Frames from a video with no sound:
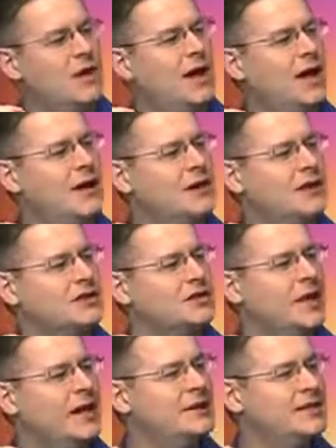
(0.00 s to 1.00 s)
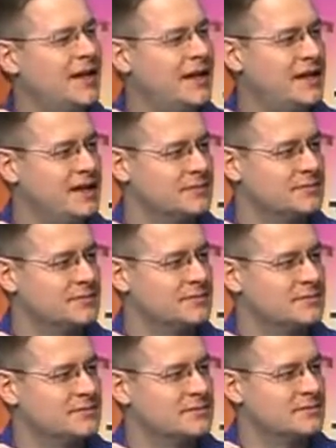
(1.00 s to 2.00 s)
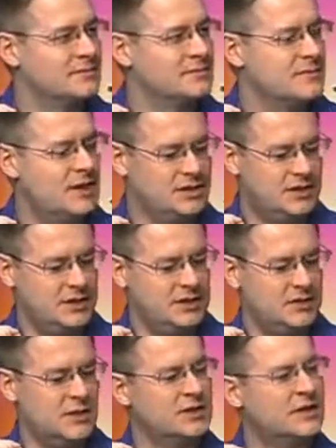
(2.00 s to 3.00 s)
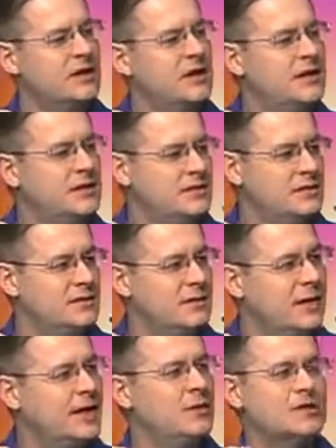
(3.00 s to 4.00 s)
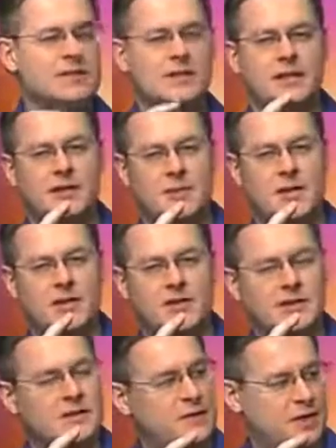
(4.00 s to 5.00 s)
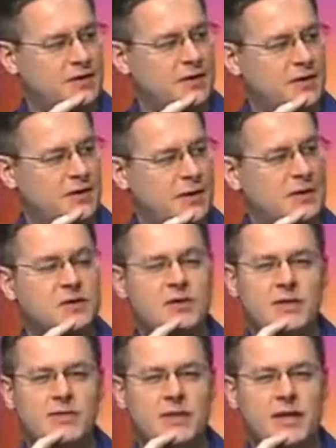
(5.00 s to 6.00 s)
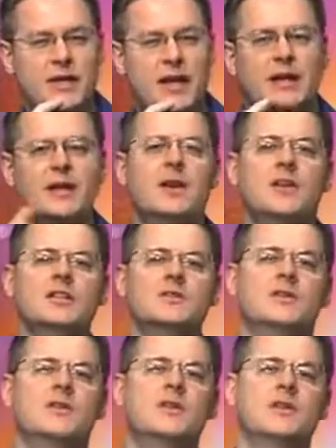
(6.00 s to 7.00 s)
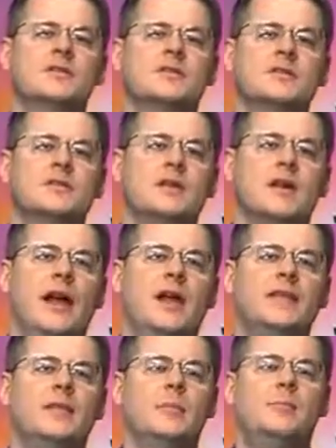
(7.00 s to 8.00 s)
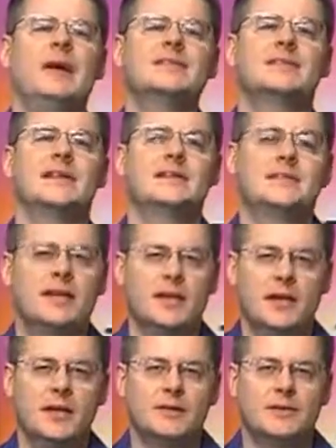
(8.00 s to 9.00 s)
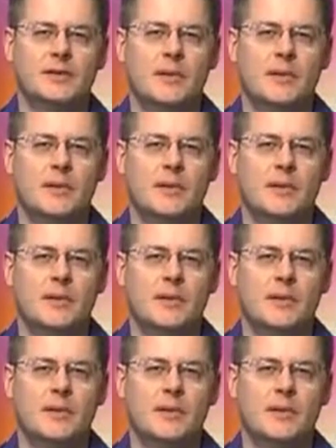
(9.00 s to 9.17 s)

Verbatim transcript: Quran is maintaining. That Jesus wasn't killed, and he wasn't killed he by wasn't. crucifixion. Yeah. If you just read that, notice, notice at best case scenario,